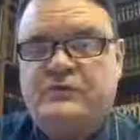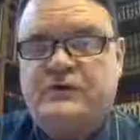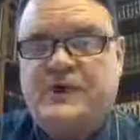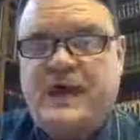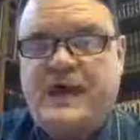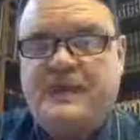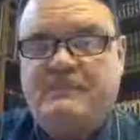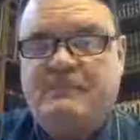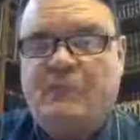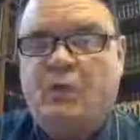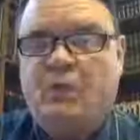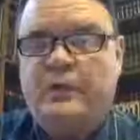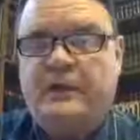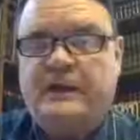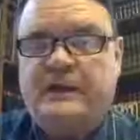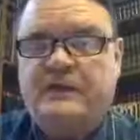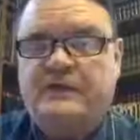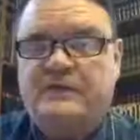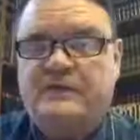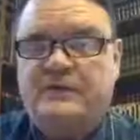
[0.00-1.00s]
Tuesday
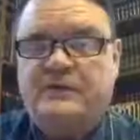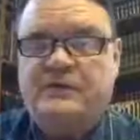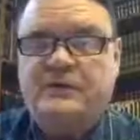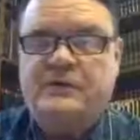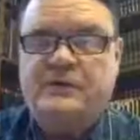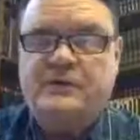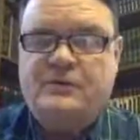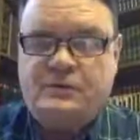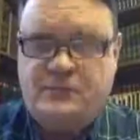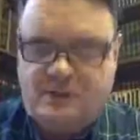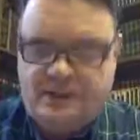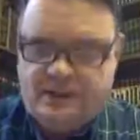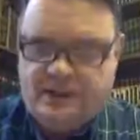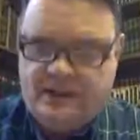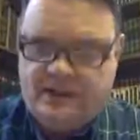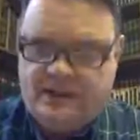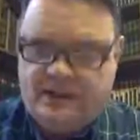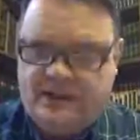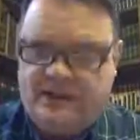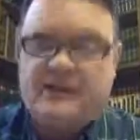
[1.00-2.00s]
morning to you.
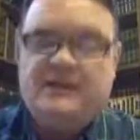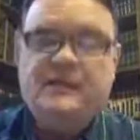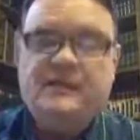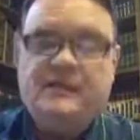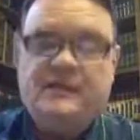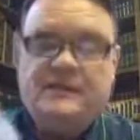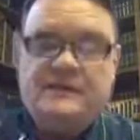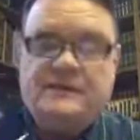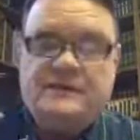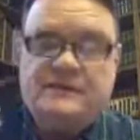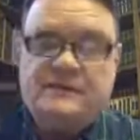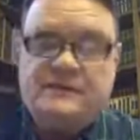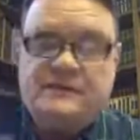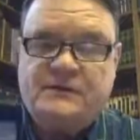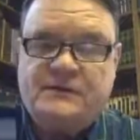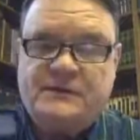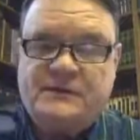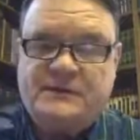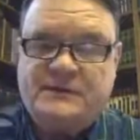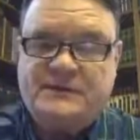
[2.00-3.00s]
It
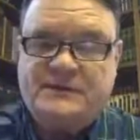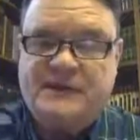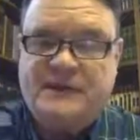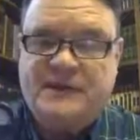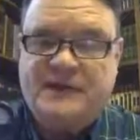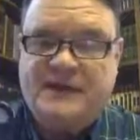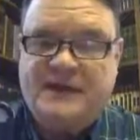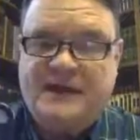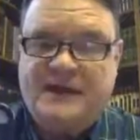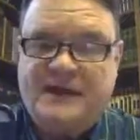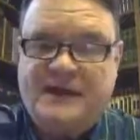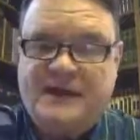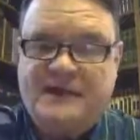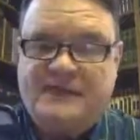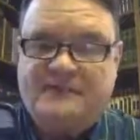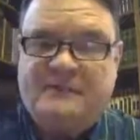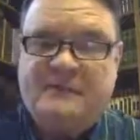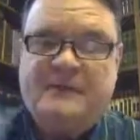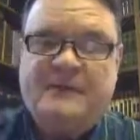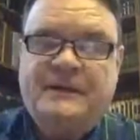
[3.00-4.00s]
is 10
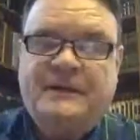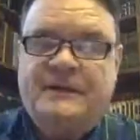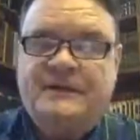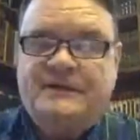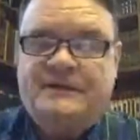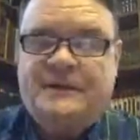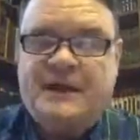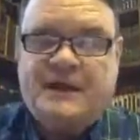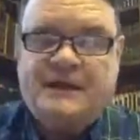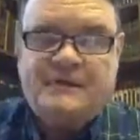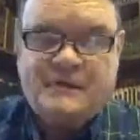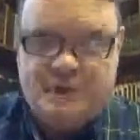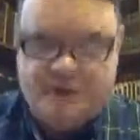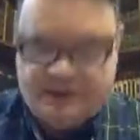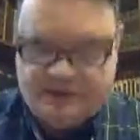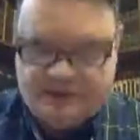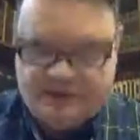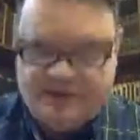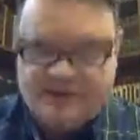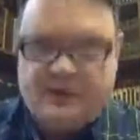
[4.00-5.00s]
a.m. Time to
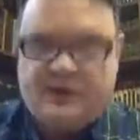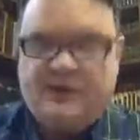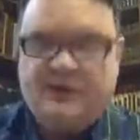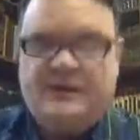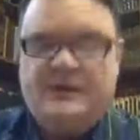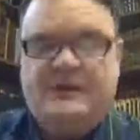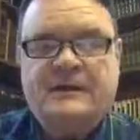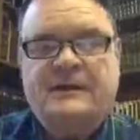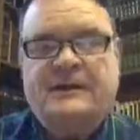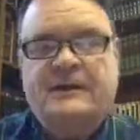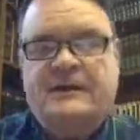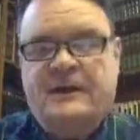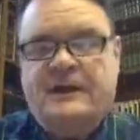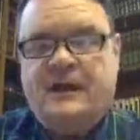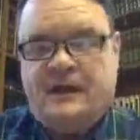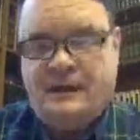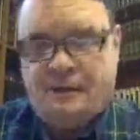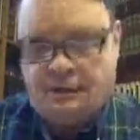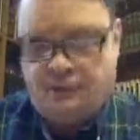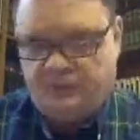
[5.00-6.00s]
get started.
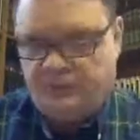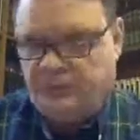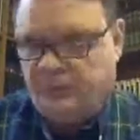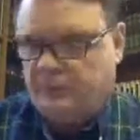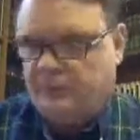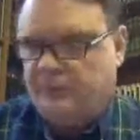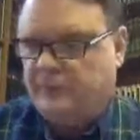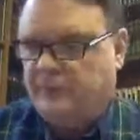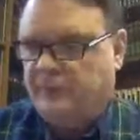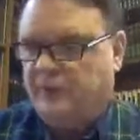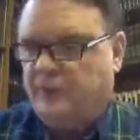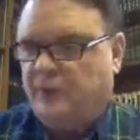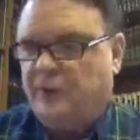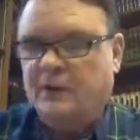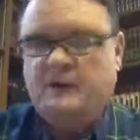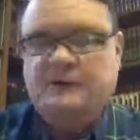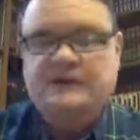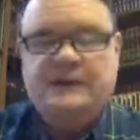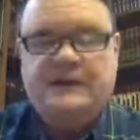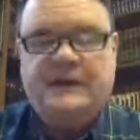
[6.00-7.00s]
I hope you're doing well
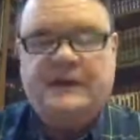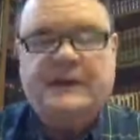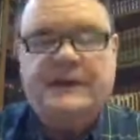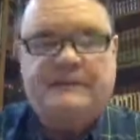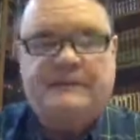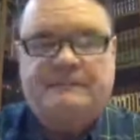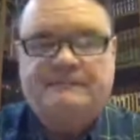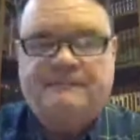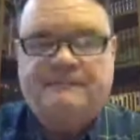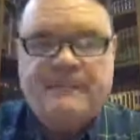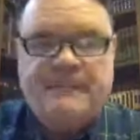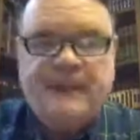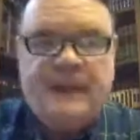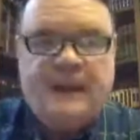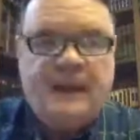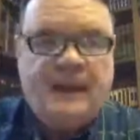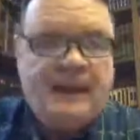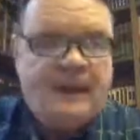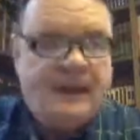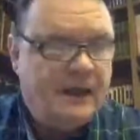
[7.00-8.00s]
today.
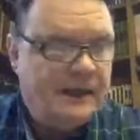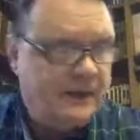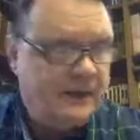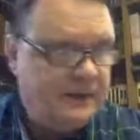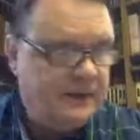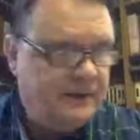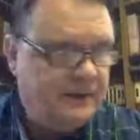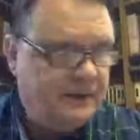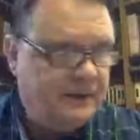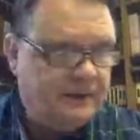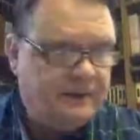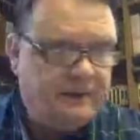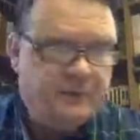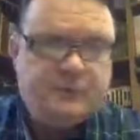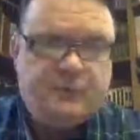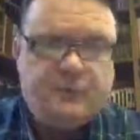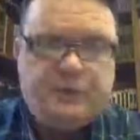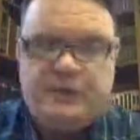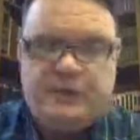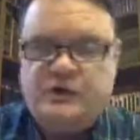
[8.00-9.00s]
I
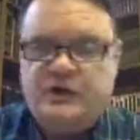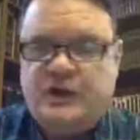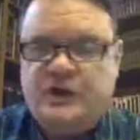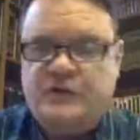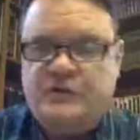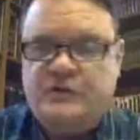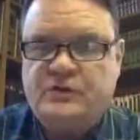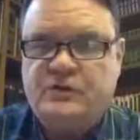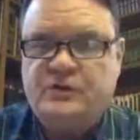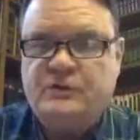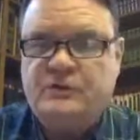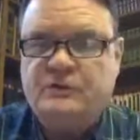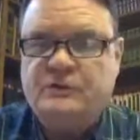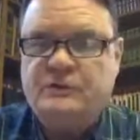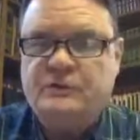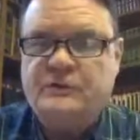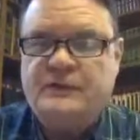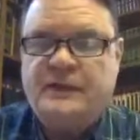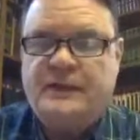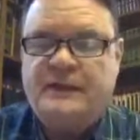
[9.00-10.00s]
appreciate you
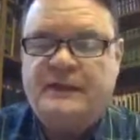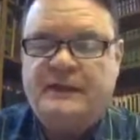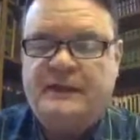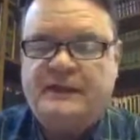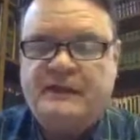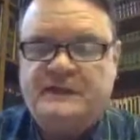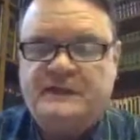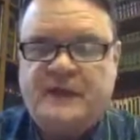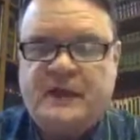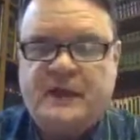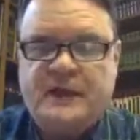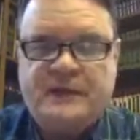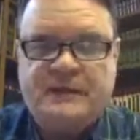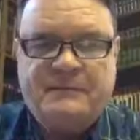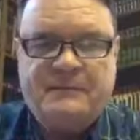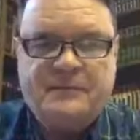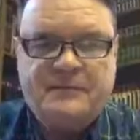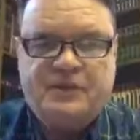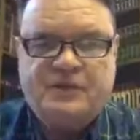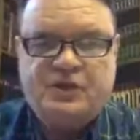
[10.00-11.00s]
taking the
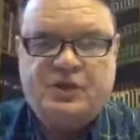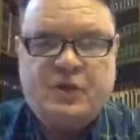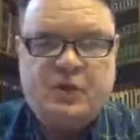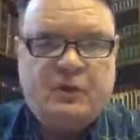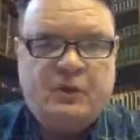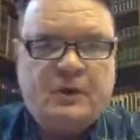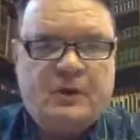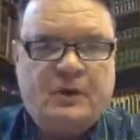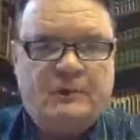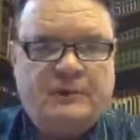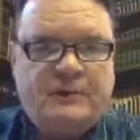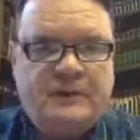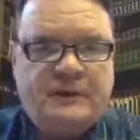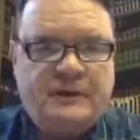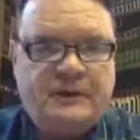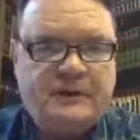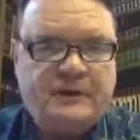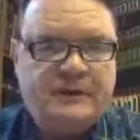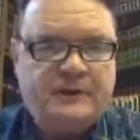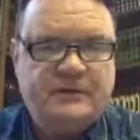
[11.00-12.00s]
time to show up
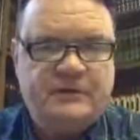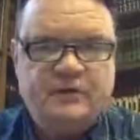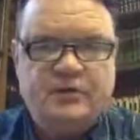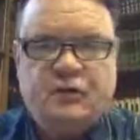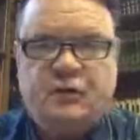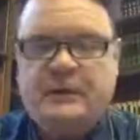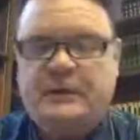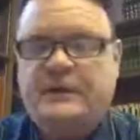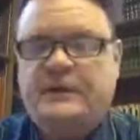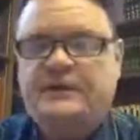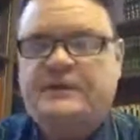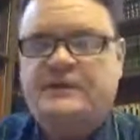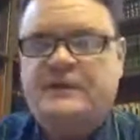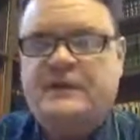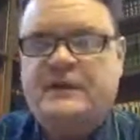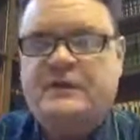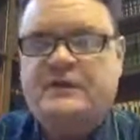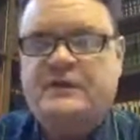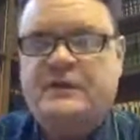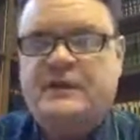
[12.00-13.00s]
and join us
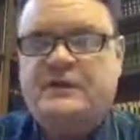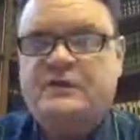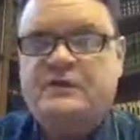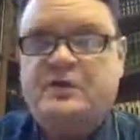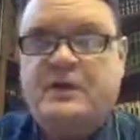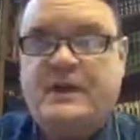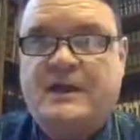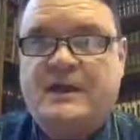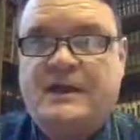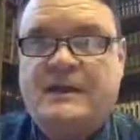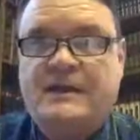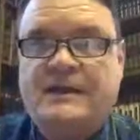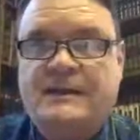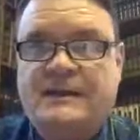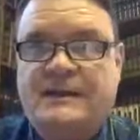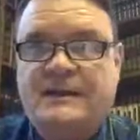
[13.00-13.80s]
here each day.